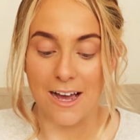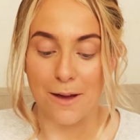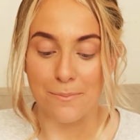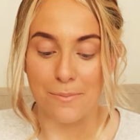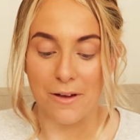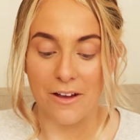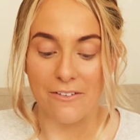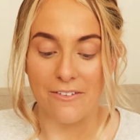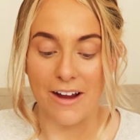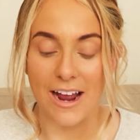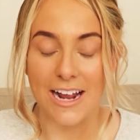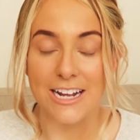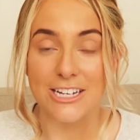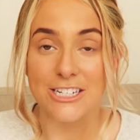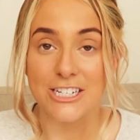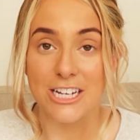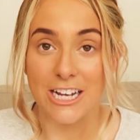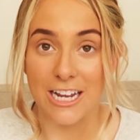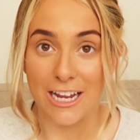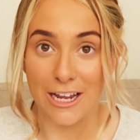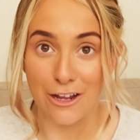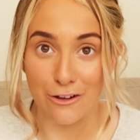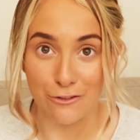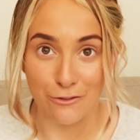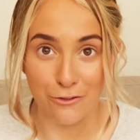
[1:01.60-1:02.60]
up are
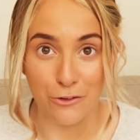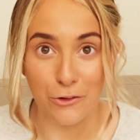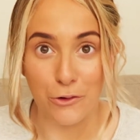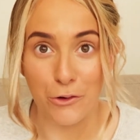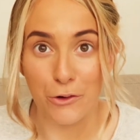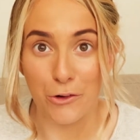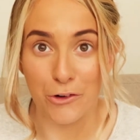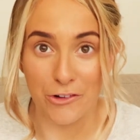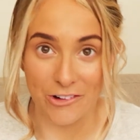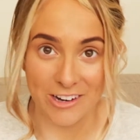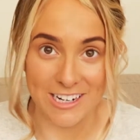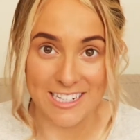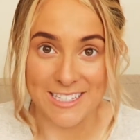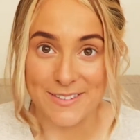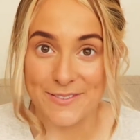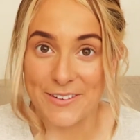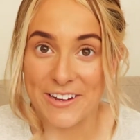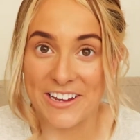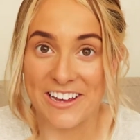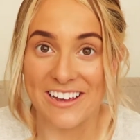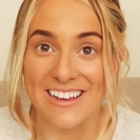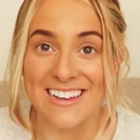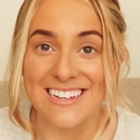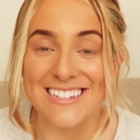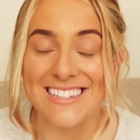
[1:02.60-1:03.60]
actually for
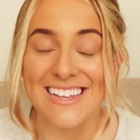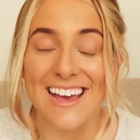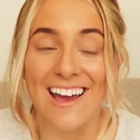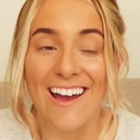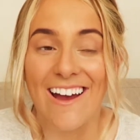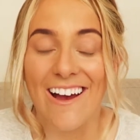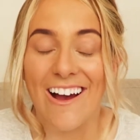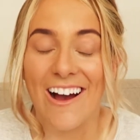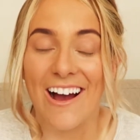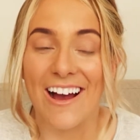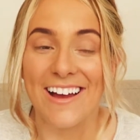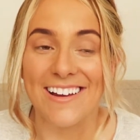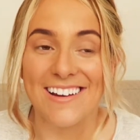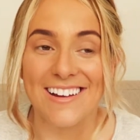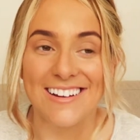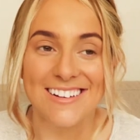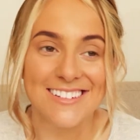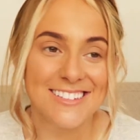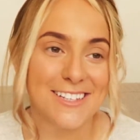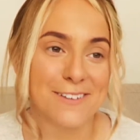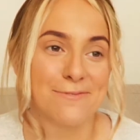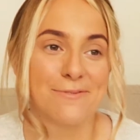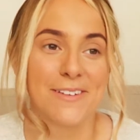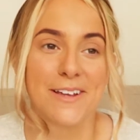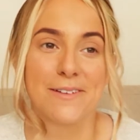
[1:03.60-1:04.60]
Christmas. I know
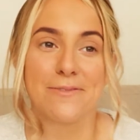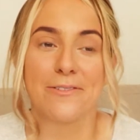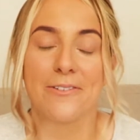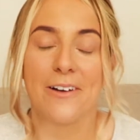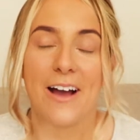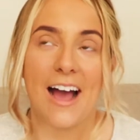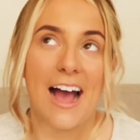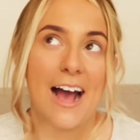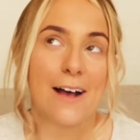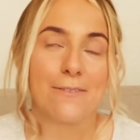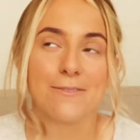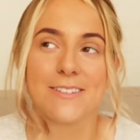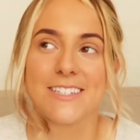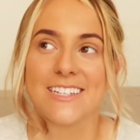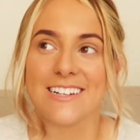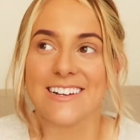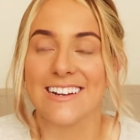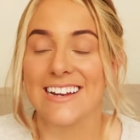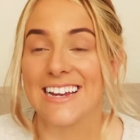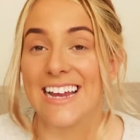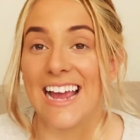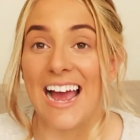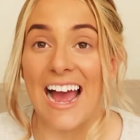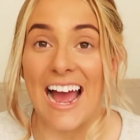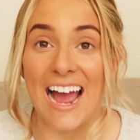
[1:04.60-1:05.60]
some people
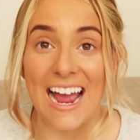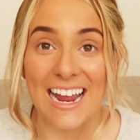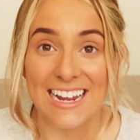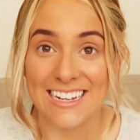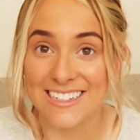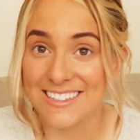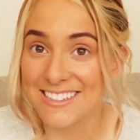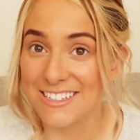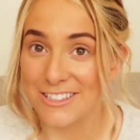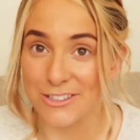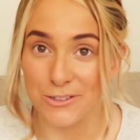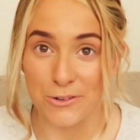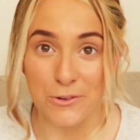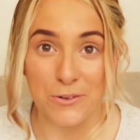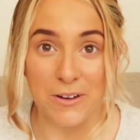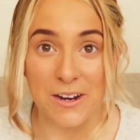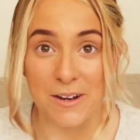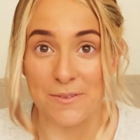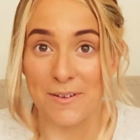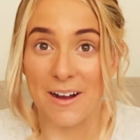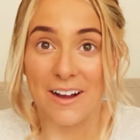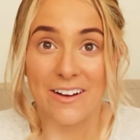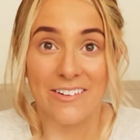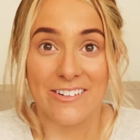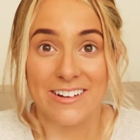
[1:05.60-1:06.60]
absolutely hate talking
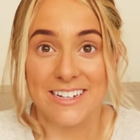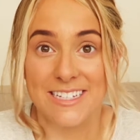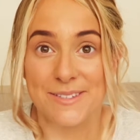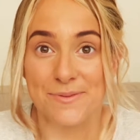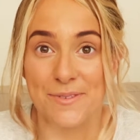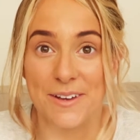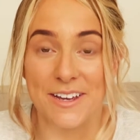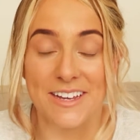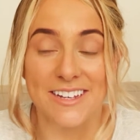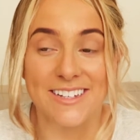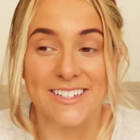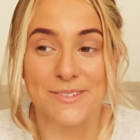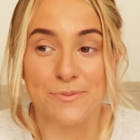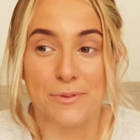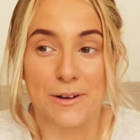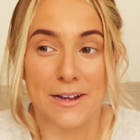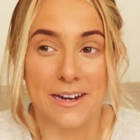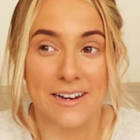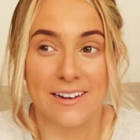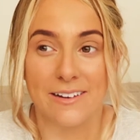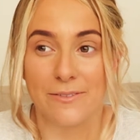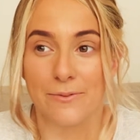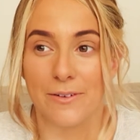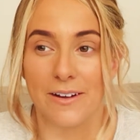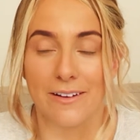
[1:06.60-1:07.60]
about Christmas
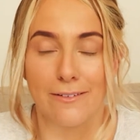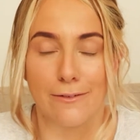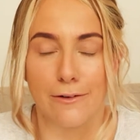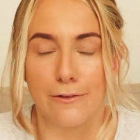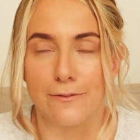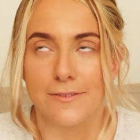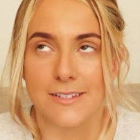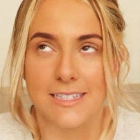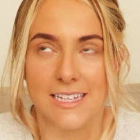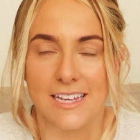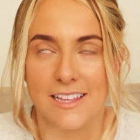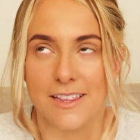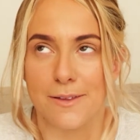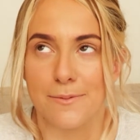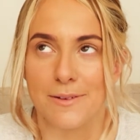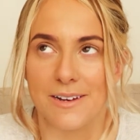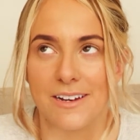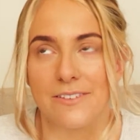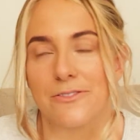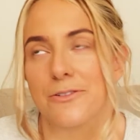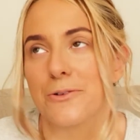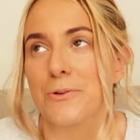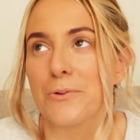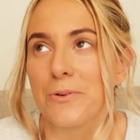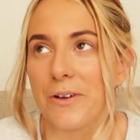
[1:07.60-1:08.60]
when we're obviously in the
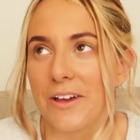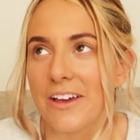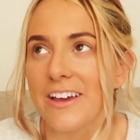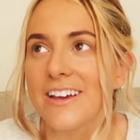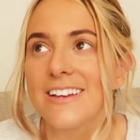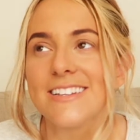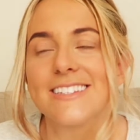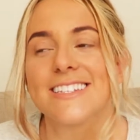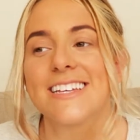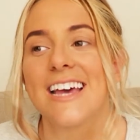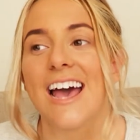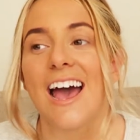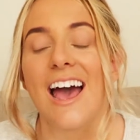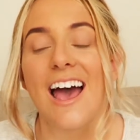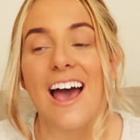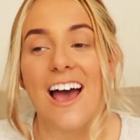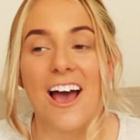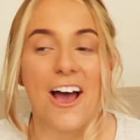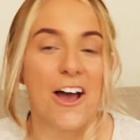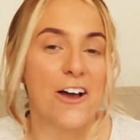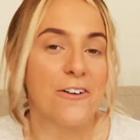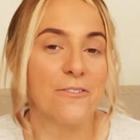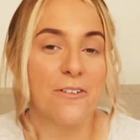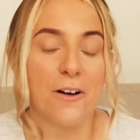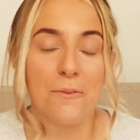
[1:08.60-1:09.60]
middle of August,
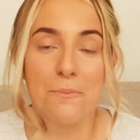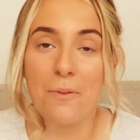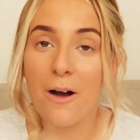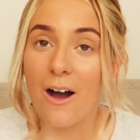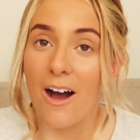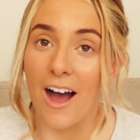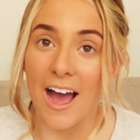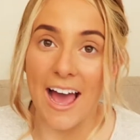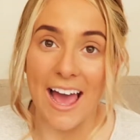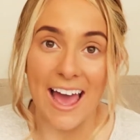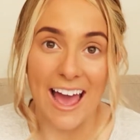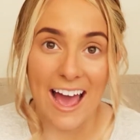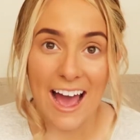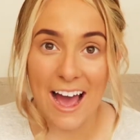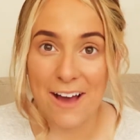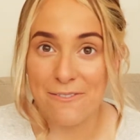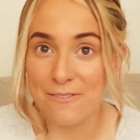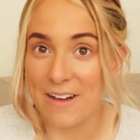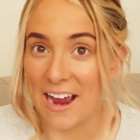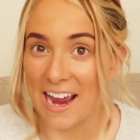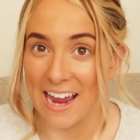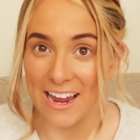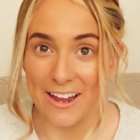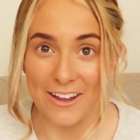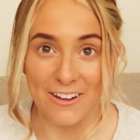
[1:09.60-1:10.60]
but I am
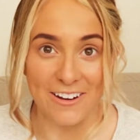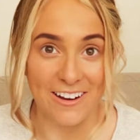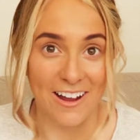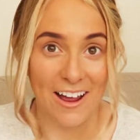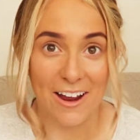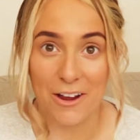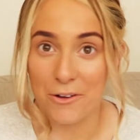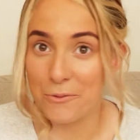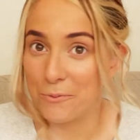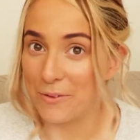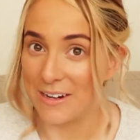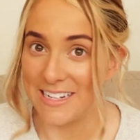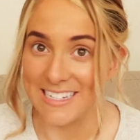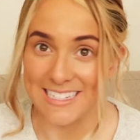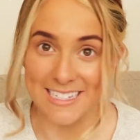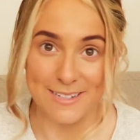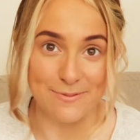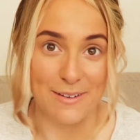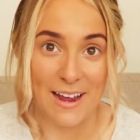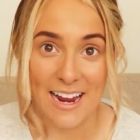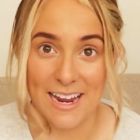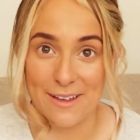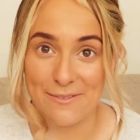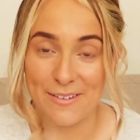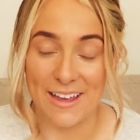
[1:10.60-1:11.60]
a like winter
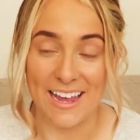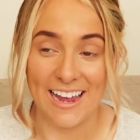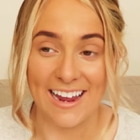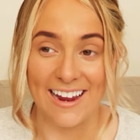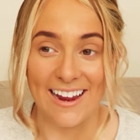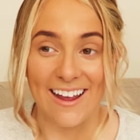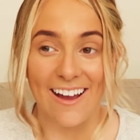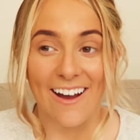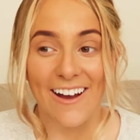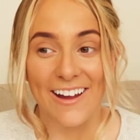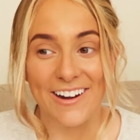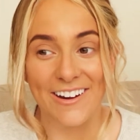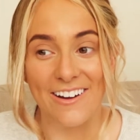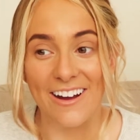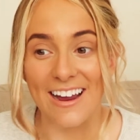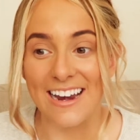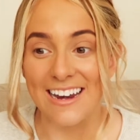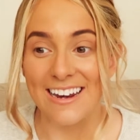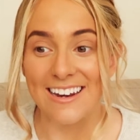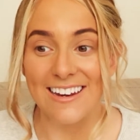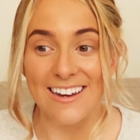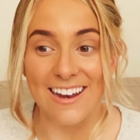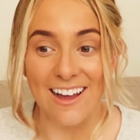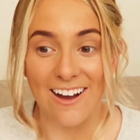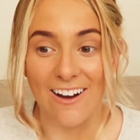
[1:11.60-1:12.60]
baby and I
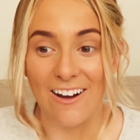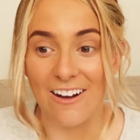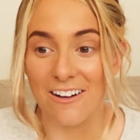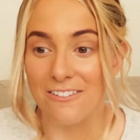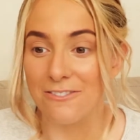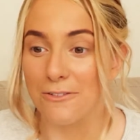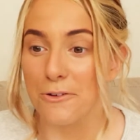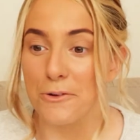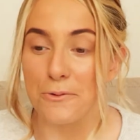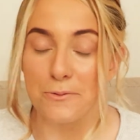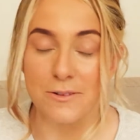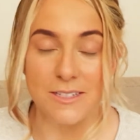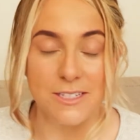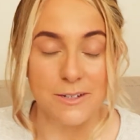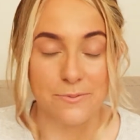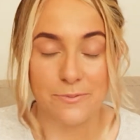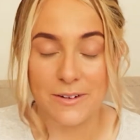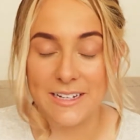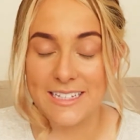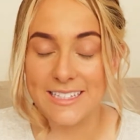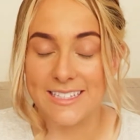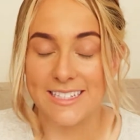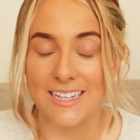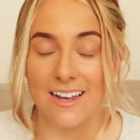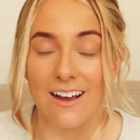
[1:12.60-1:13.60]
love autumn
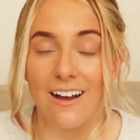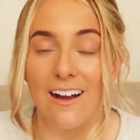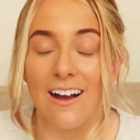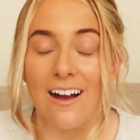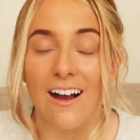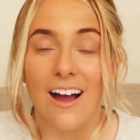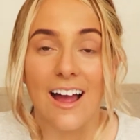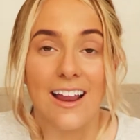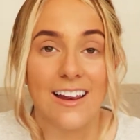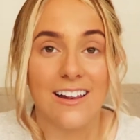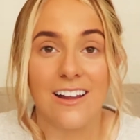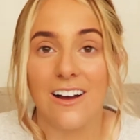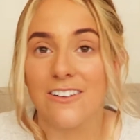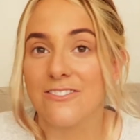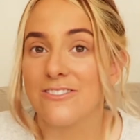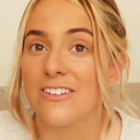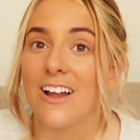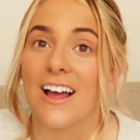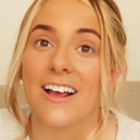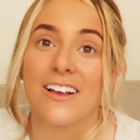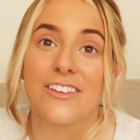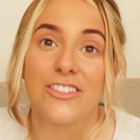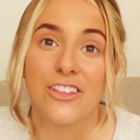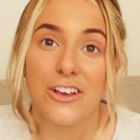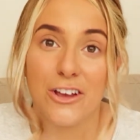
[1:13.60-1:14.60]
winter. I love
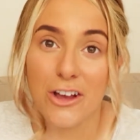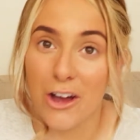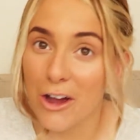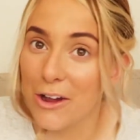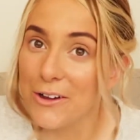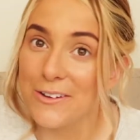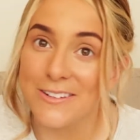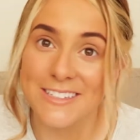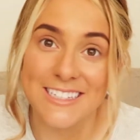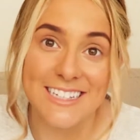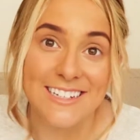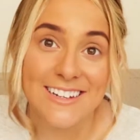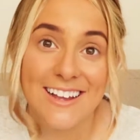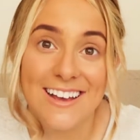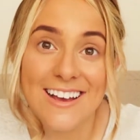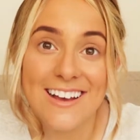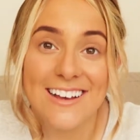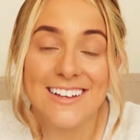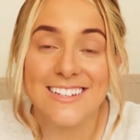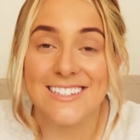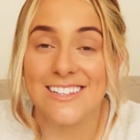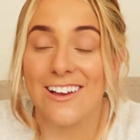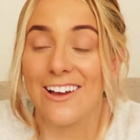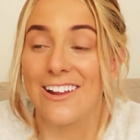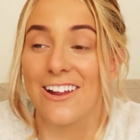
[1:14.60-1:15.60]
like the
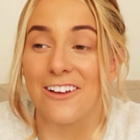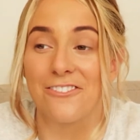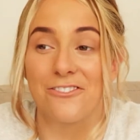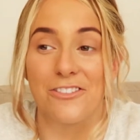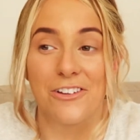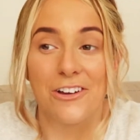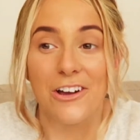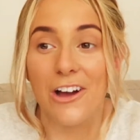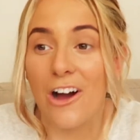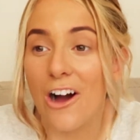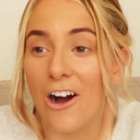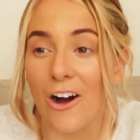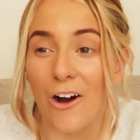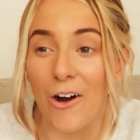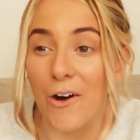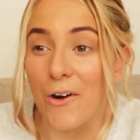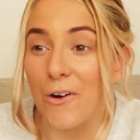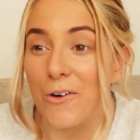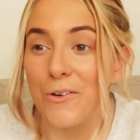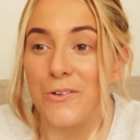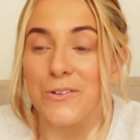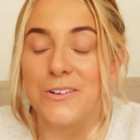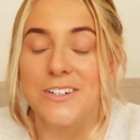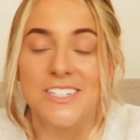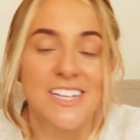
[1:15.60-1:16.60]
coziness, I love the
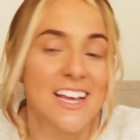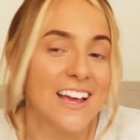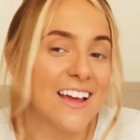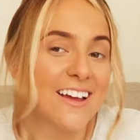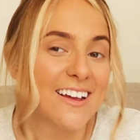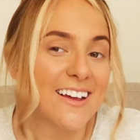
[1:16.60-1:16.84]
cold.